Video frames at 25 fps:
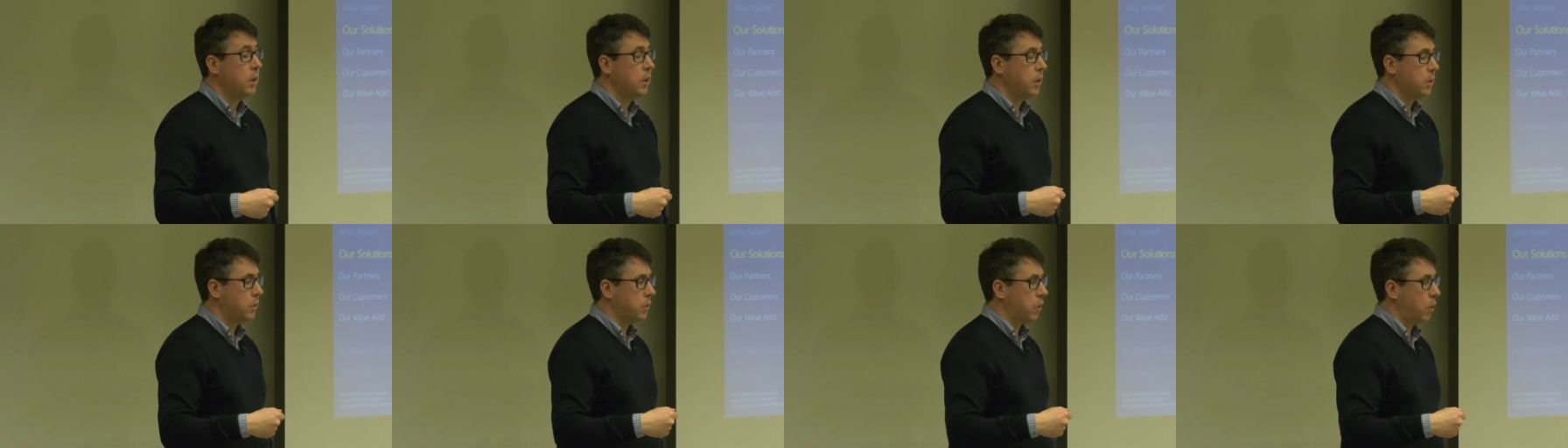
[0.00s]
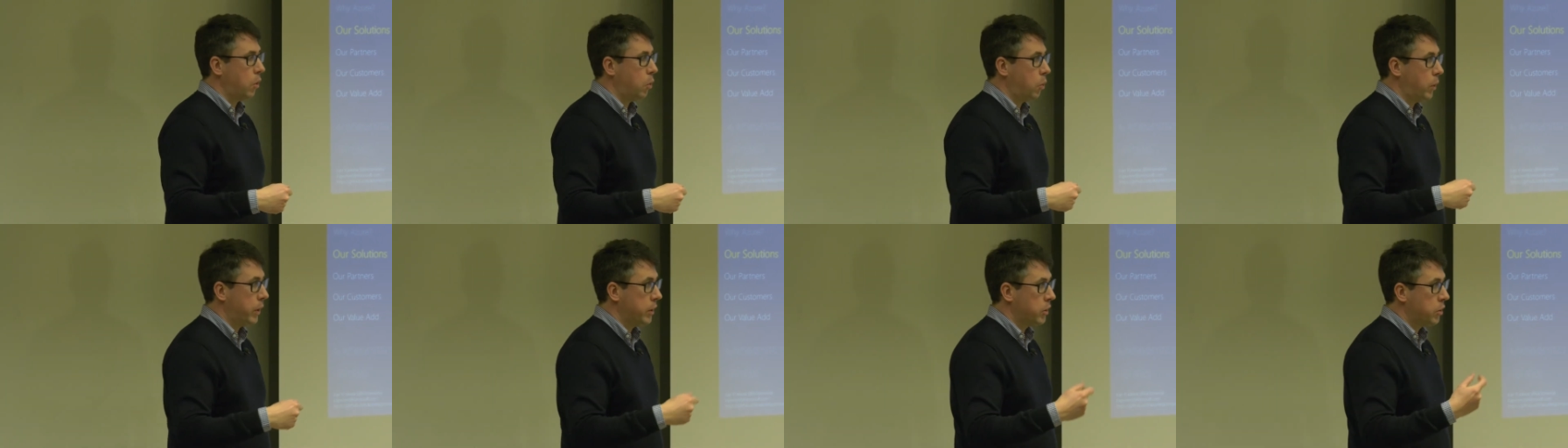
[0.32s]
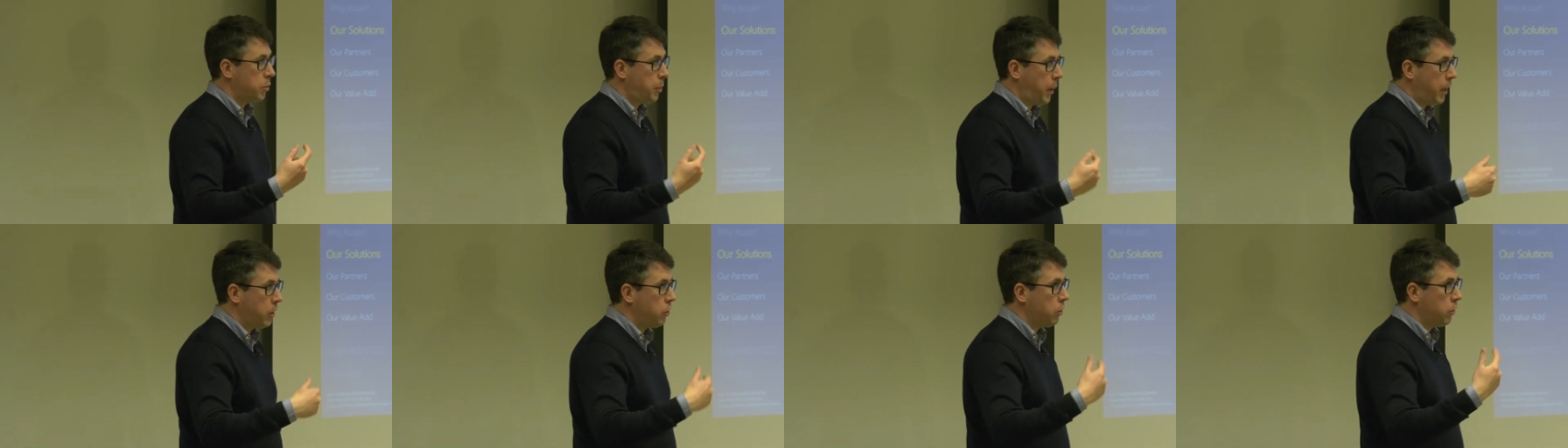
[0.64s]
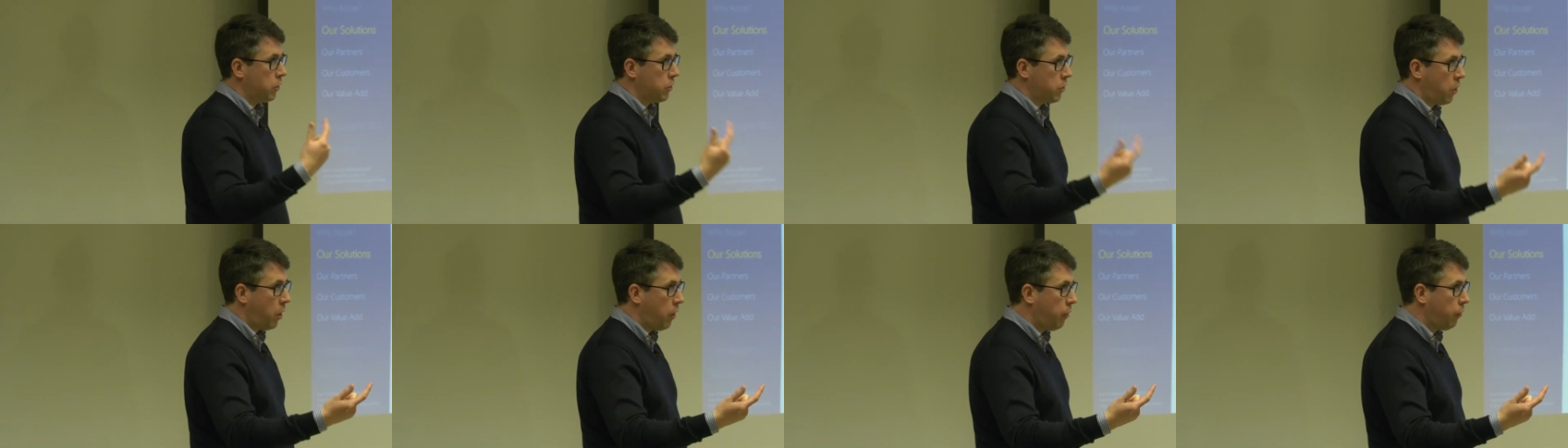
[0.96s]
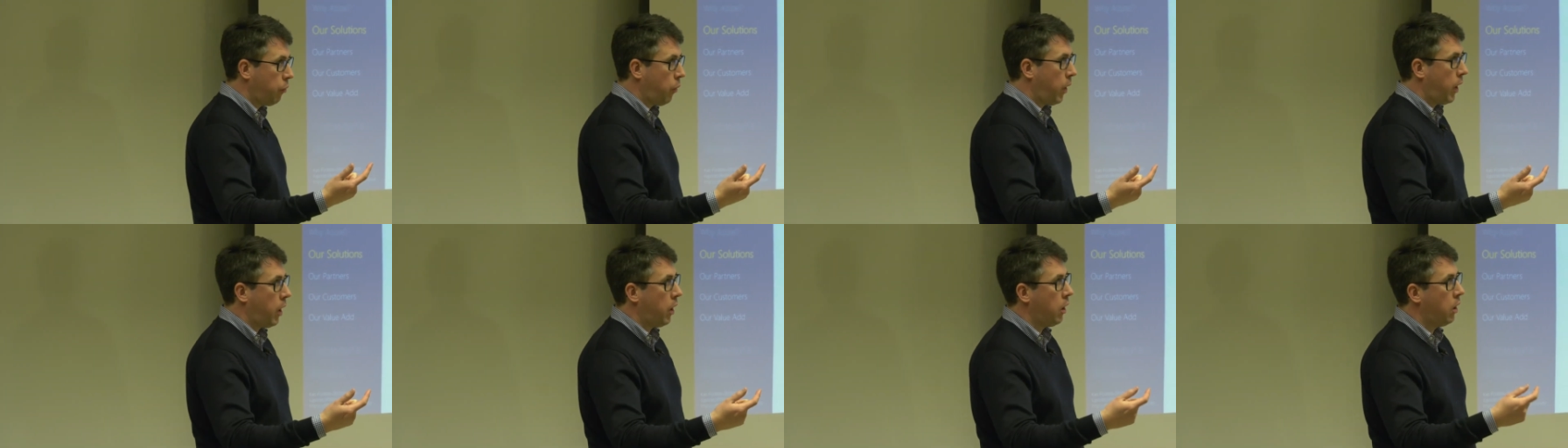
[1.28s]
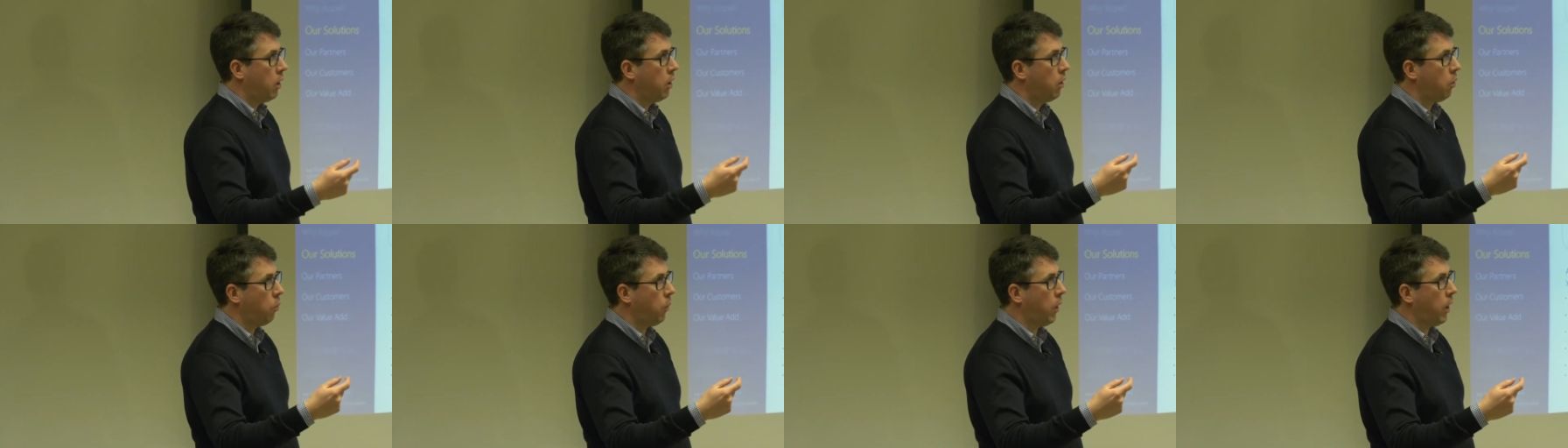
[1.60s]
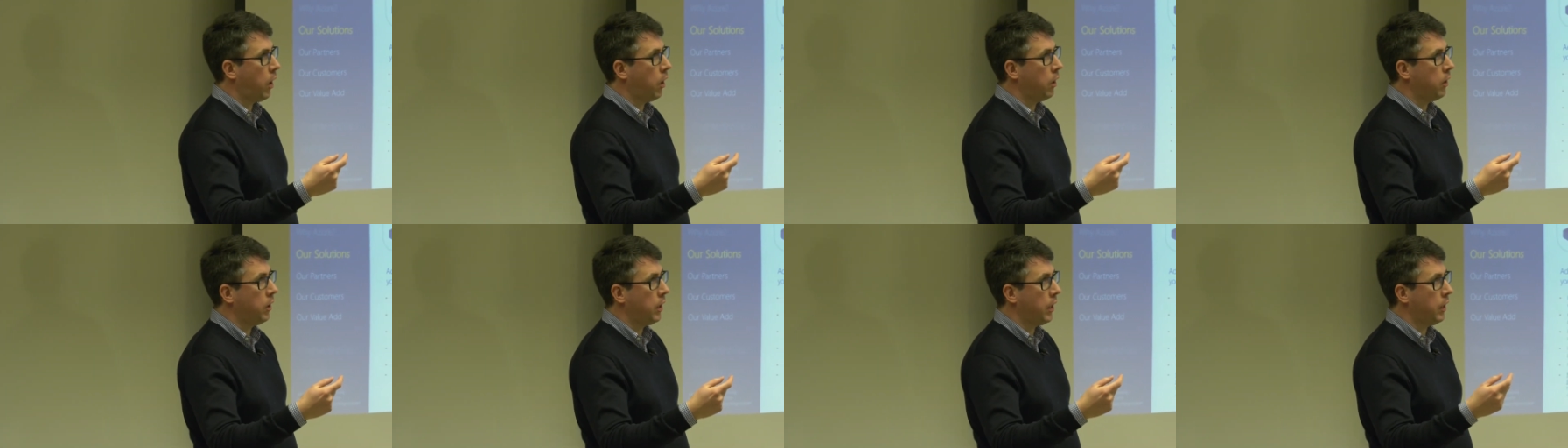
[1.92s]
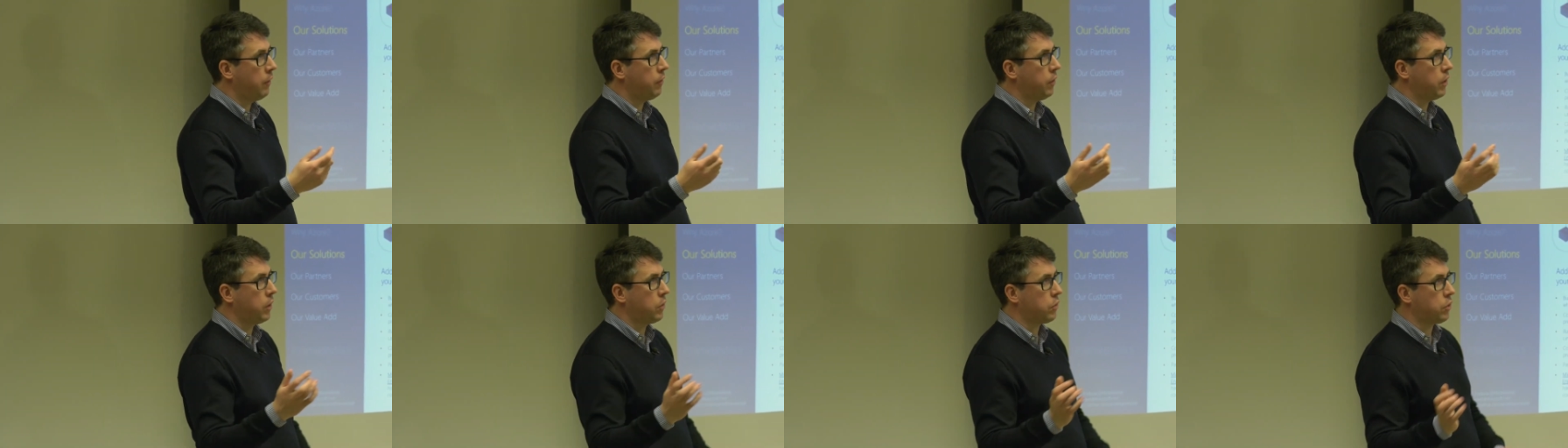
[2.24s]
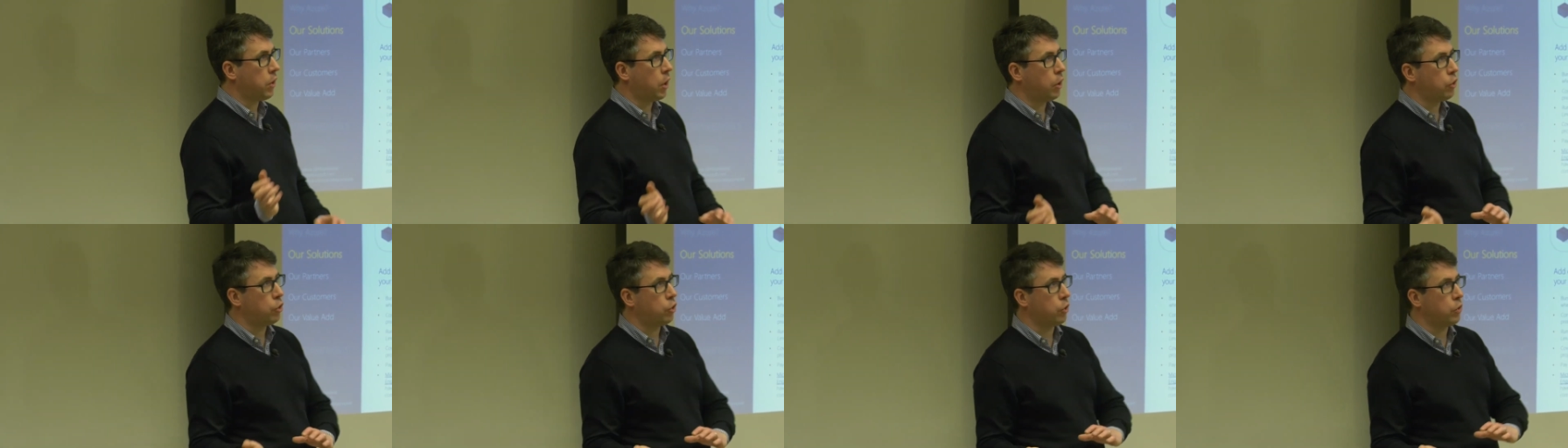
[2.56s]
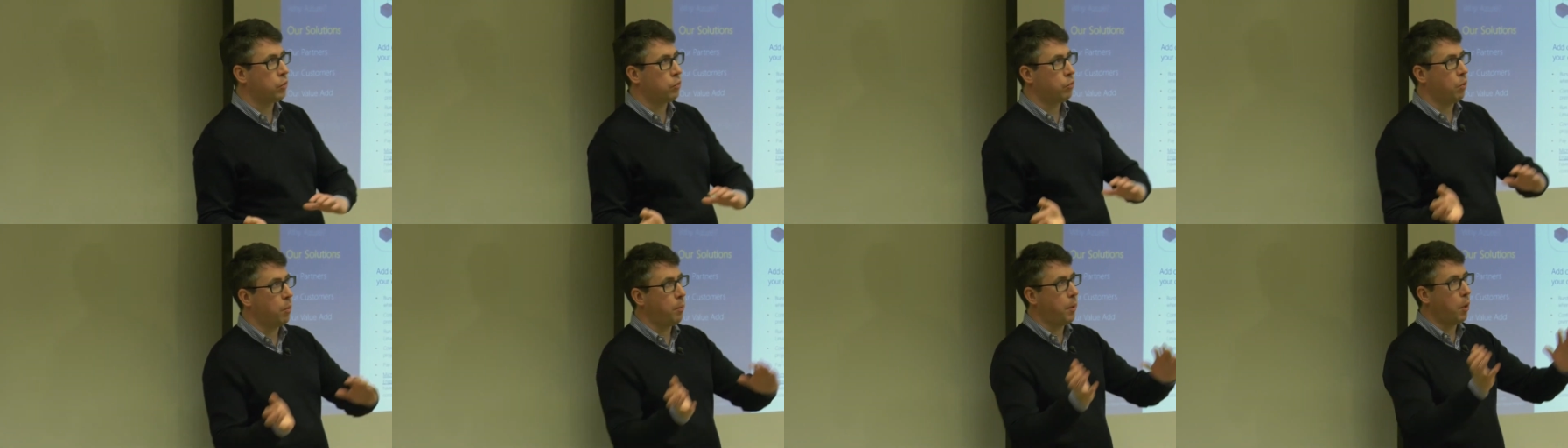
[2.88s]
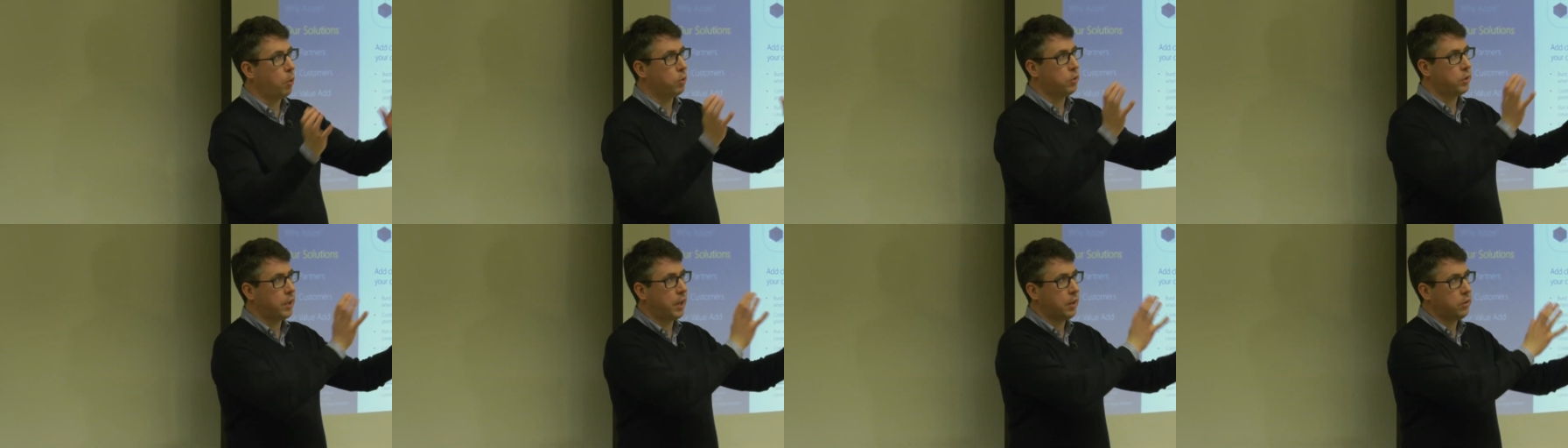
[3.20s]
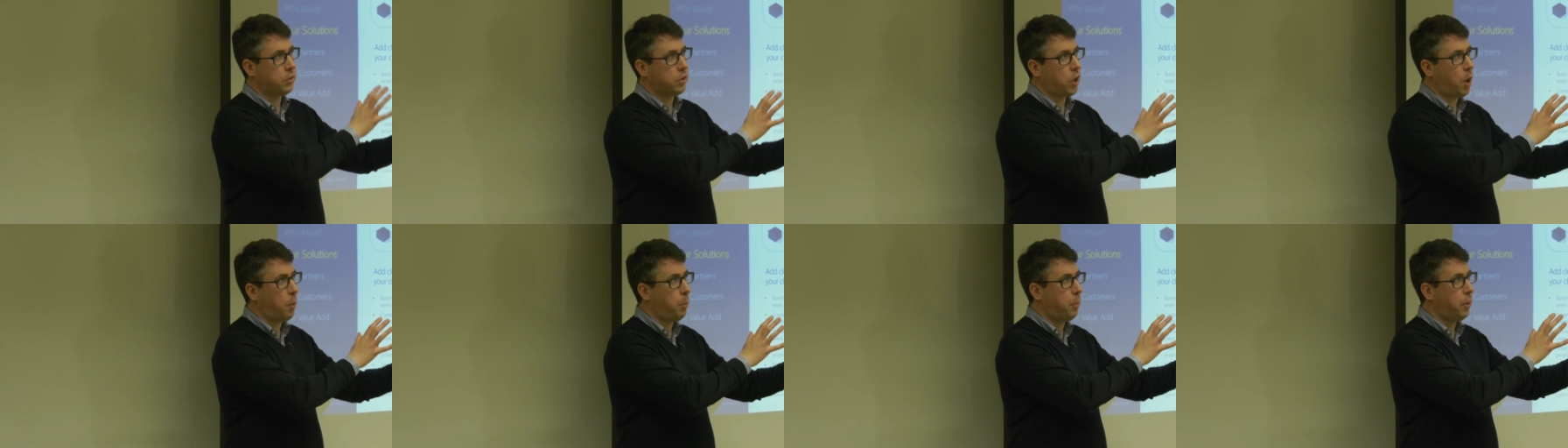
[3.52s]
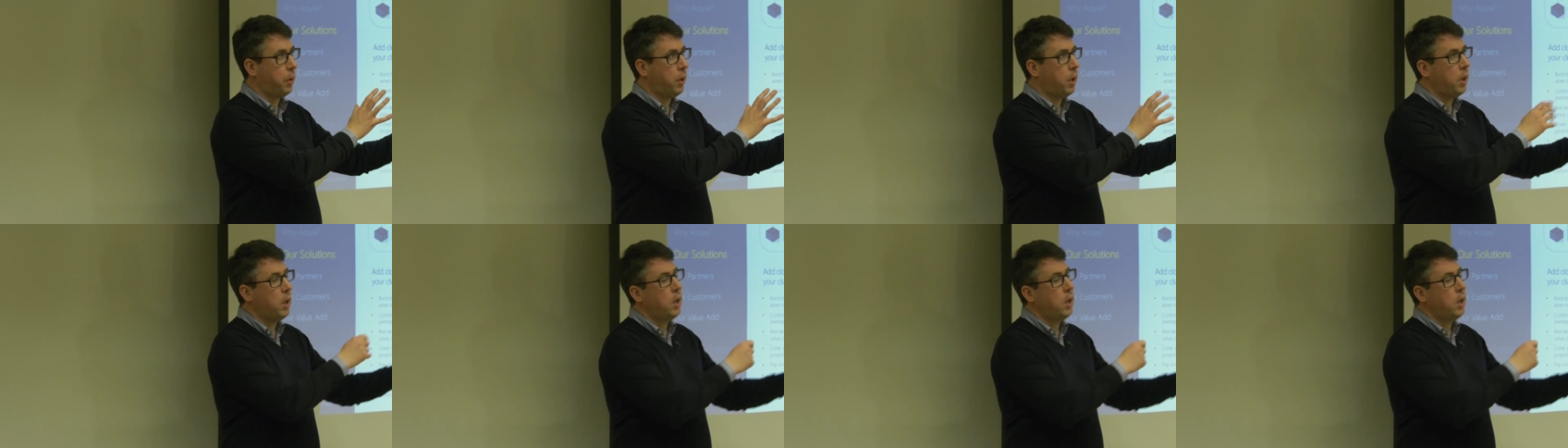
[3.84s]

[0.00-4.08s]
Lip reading: So with special software, where even it's not just remote desktop,